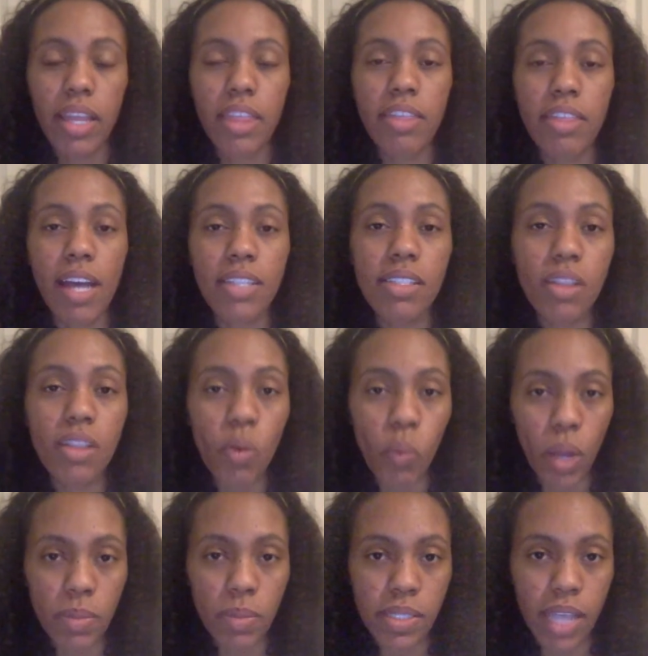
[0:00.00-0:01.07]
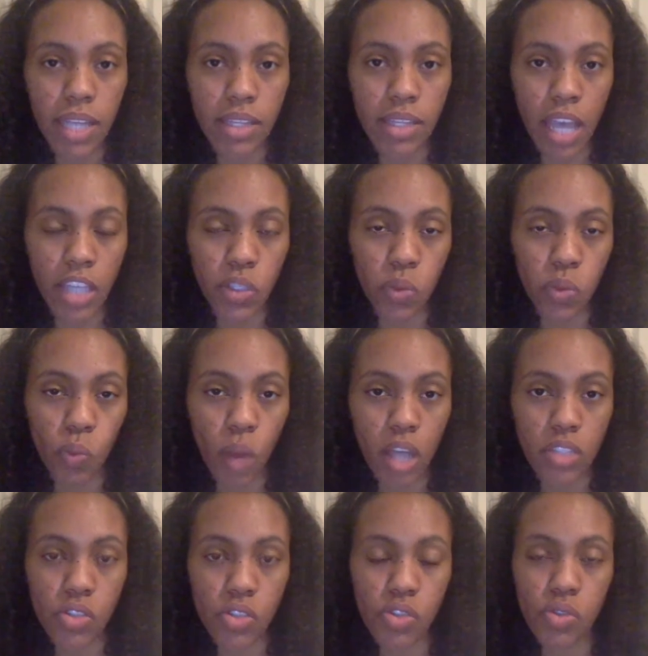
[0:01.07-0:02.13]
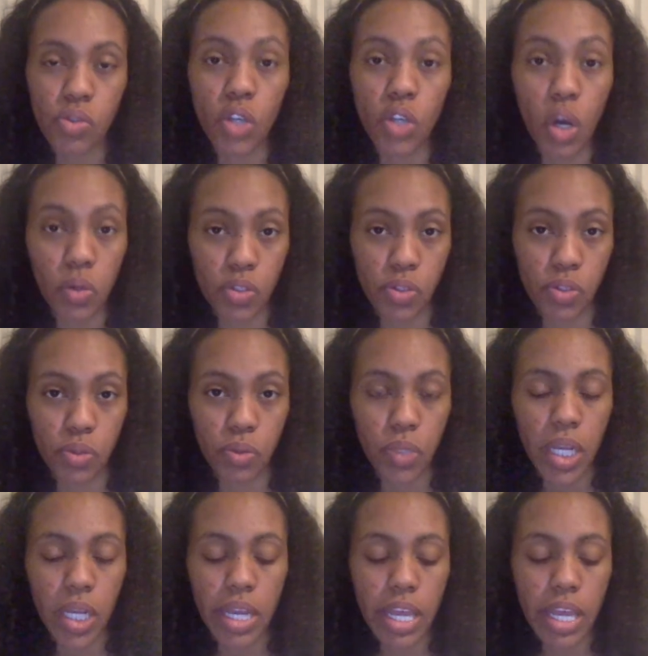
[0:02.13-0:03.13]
that's the website that you want to go to.